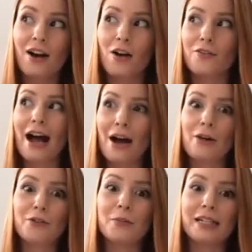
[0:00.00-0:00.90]
of how
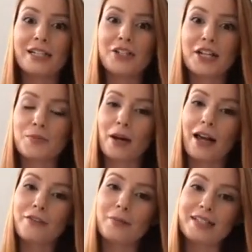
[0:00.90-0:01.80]
I've completely changed my
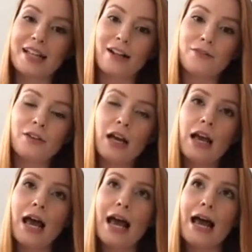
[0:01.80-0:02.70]
life myself
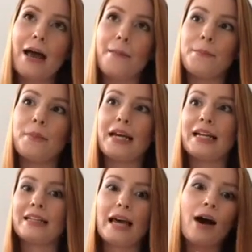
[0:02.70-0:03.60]

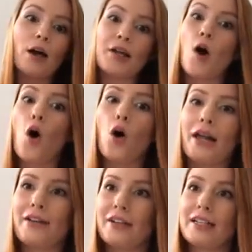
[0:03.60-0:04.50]
in all
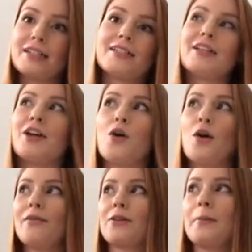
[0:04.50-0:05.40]
areas. You know,
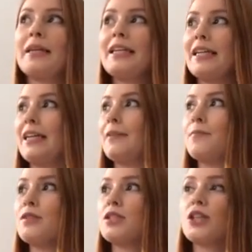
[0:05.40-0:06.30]
I've completely
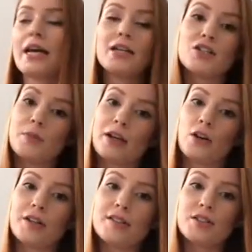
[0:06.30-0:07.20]
changed my
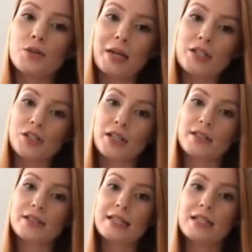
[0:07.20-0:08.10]
current
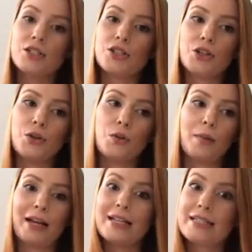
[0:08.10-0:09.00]
situations into
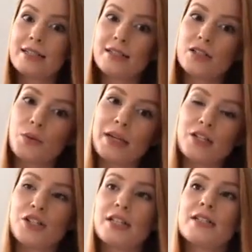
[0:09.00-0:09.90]
my ideal
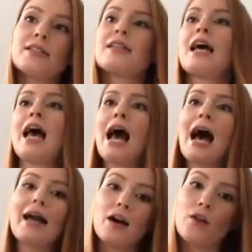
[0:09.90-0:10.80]
situations,
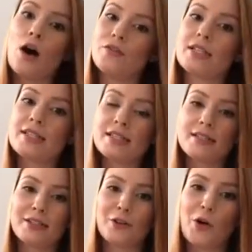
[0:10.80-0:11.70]
and I'm obviously
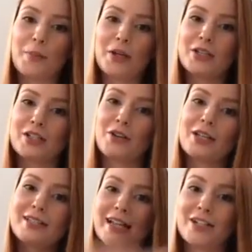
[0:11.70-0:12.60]
still growing because I've
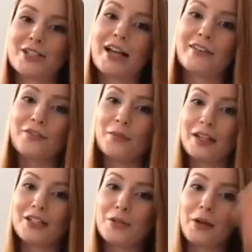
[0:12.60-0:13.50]
got standards that are even
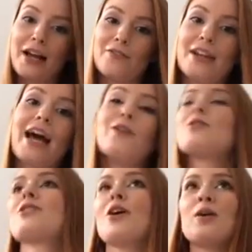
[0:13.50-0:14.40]
bigger to what I have now.
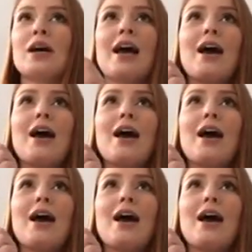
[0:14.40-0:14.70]
So